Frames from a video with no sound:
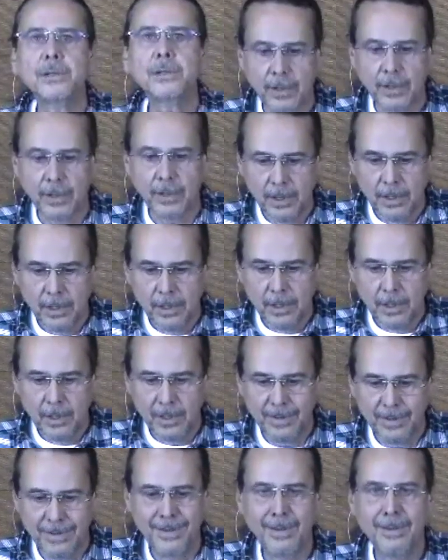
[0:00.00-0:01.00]
love.
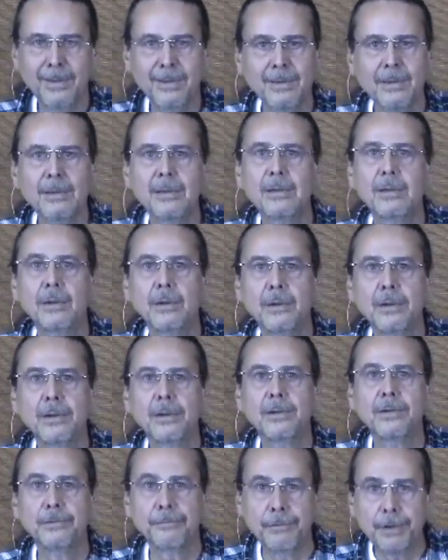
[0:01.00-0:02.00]
Hmm.
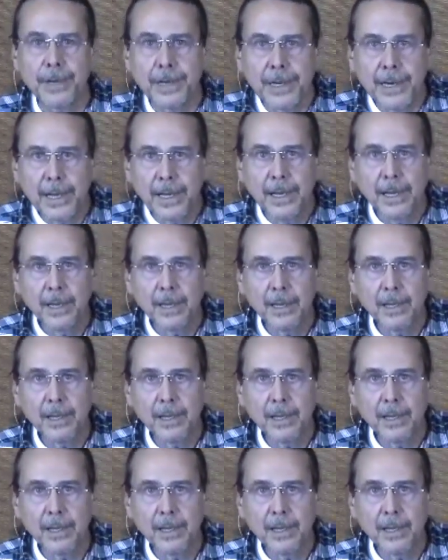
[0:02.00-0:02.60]
Really?